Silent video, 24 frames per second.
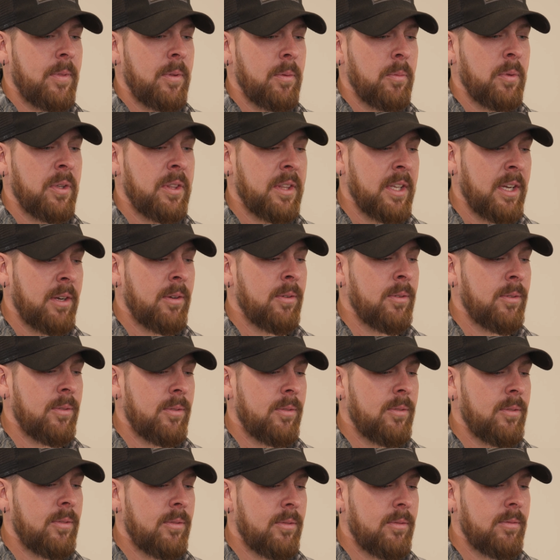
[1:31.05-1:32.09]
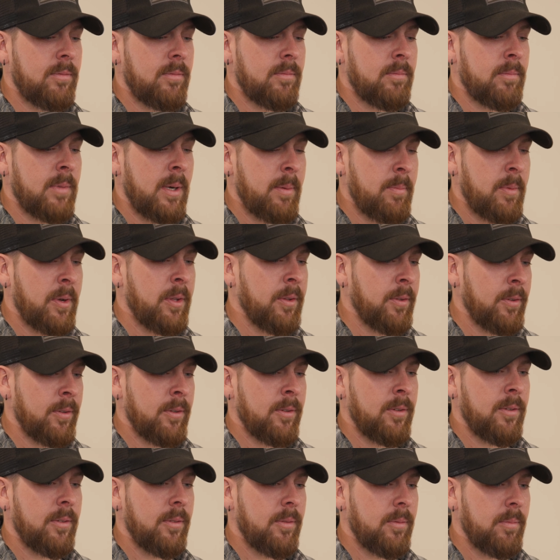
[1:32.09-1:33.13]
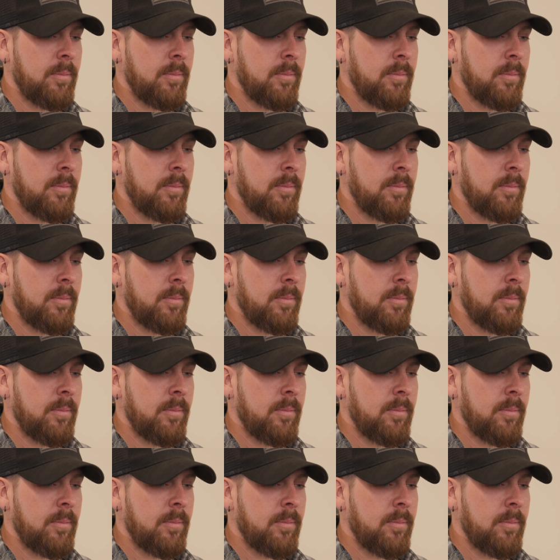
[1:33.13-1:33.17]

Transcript: Without my mother